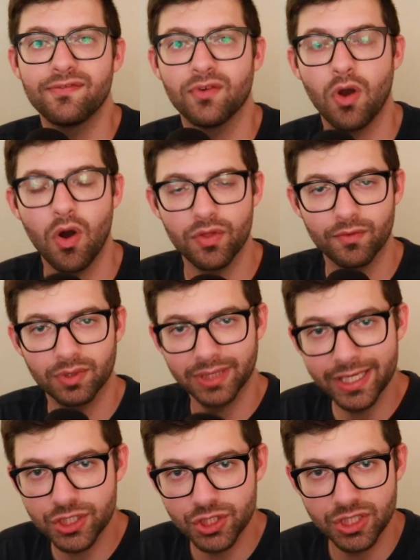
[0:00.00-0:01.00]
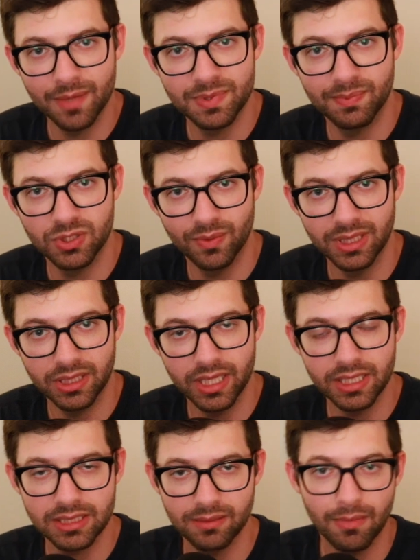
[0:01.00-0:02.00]
for all the relationships between
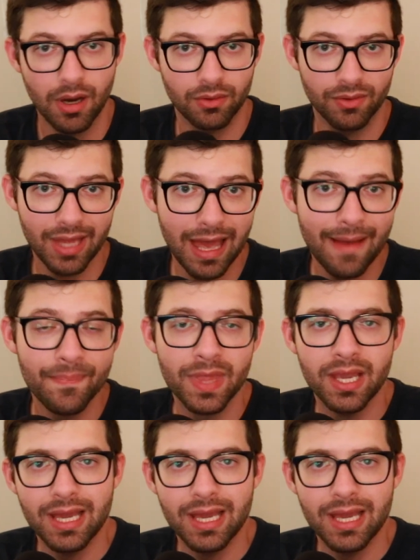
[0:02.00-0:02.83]
things to model that.